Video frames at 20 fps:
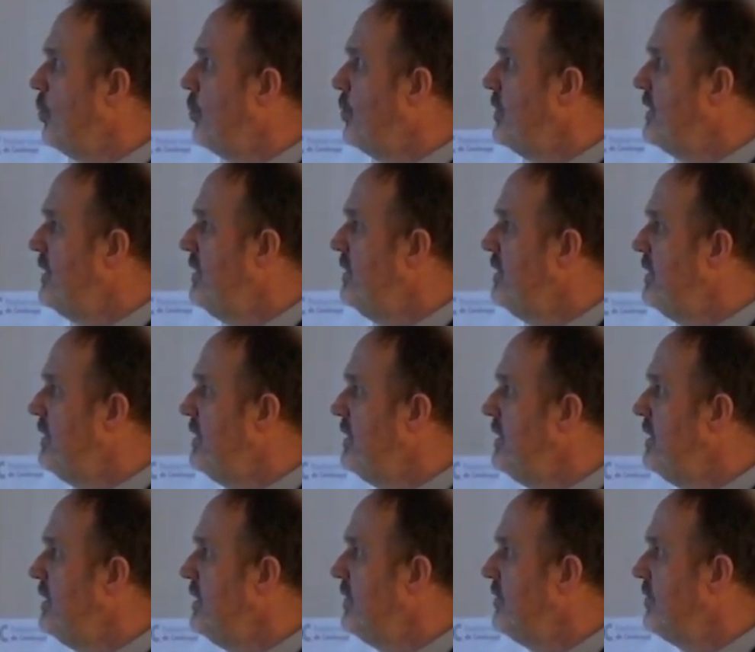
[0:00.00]
within the
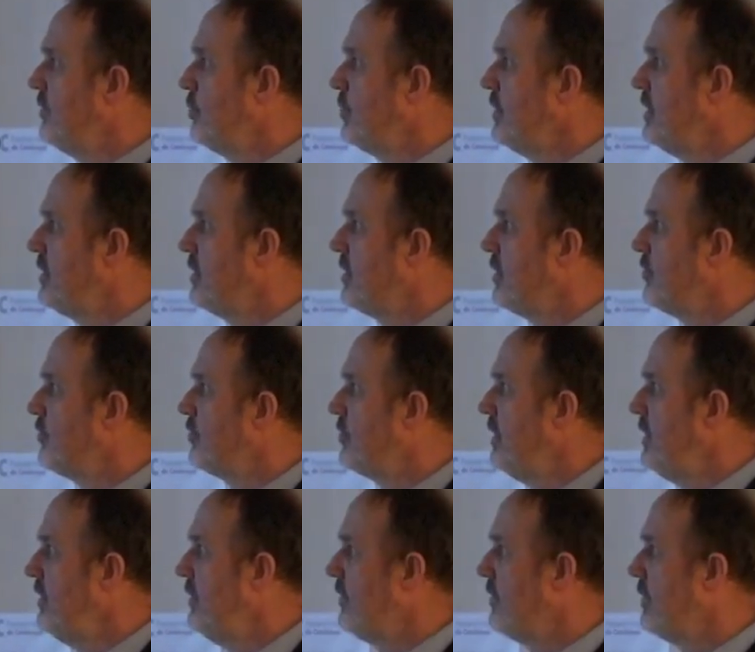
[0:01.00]
years, within
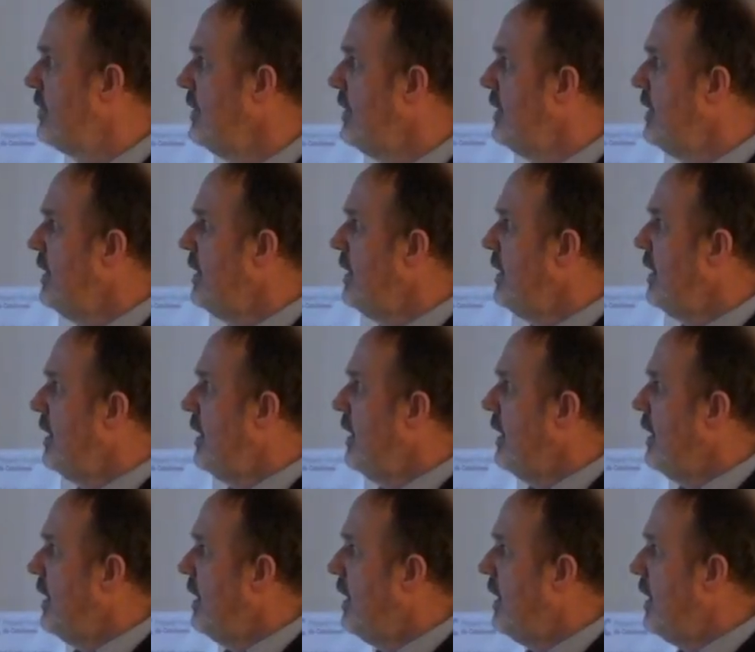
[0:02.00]
countries.
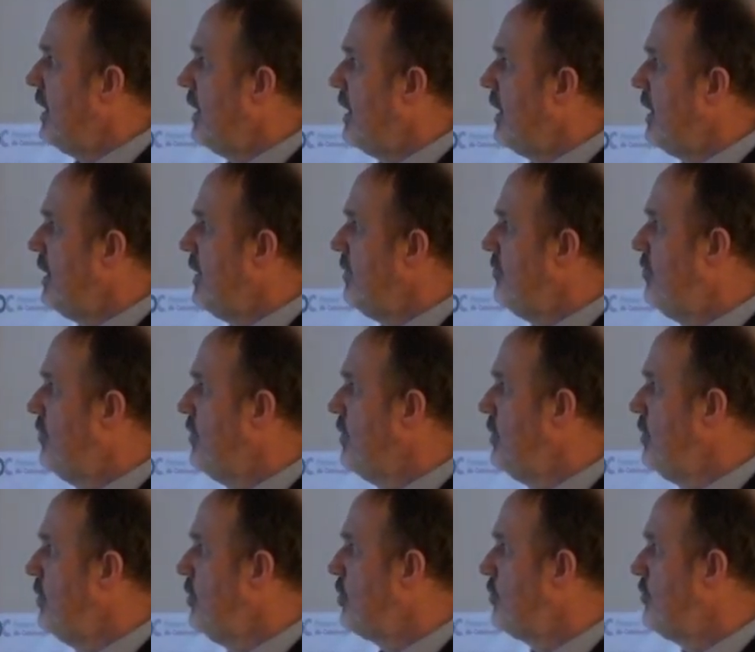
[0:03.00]
If
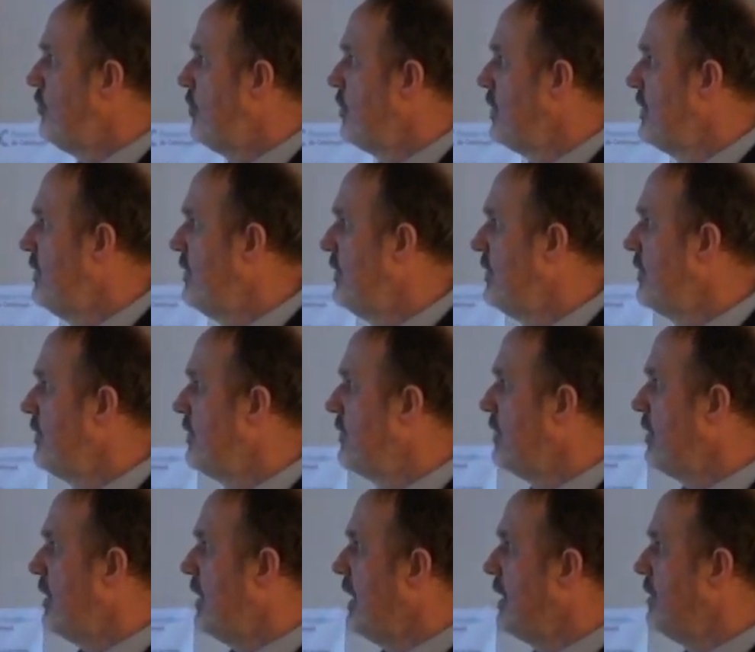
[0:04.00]
you look, for
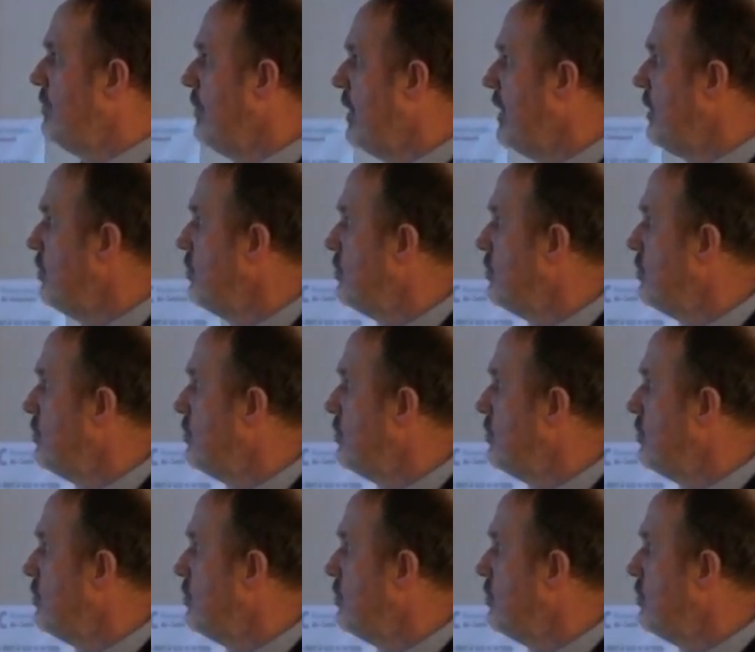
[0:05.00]
instance, at my